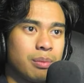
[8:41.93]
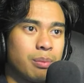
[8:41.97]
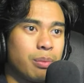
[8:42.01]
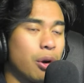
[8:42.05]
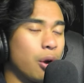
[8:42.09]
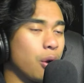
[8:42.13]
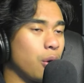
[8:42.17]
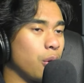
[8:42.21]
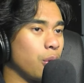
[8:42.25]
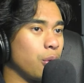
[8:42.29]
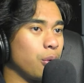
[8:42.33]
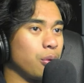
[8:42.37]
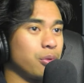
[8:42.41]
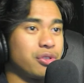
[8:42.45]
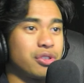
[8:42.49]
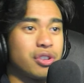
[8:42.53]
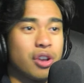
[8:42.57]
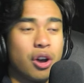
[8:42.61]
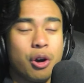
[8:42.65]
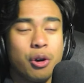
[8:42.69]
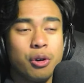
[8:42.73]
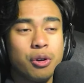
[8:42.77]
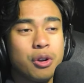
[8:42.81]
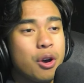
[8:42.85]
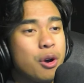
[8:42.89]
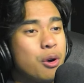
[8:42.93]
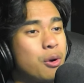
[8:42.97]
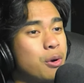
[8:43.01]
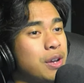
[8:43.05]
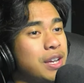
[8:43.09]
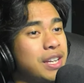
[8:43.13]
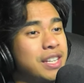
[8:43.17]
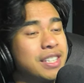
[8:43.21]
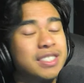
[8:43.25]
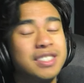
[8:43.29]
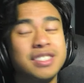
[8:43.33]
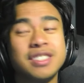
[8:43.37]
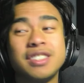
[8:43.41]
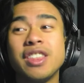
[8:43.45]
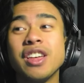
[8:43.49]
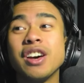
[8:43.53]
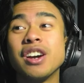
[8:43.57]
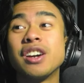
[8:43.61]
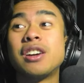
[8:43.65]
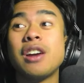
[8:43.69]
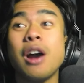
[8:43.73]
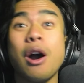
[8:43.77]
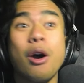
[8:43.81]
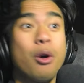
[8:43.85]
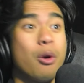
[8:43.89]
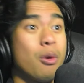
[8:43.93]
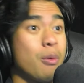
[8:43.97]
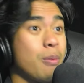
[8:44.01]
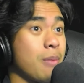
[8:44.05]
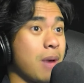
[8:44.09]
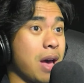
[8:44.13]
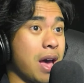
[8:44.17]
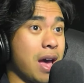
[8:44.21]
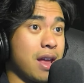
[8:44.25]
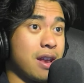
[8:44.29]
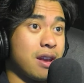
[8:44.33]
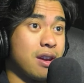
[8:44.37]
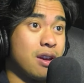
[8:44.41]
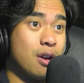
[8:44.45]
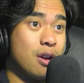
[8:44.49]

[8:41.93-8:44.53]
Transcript: Bro, Todo is the GOAT, man.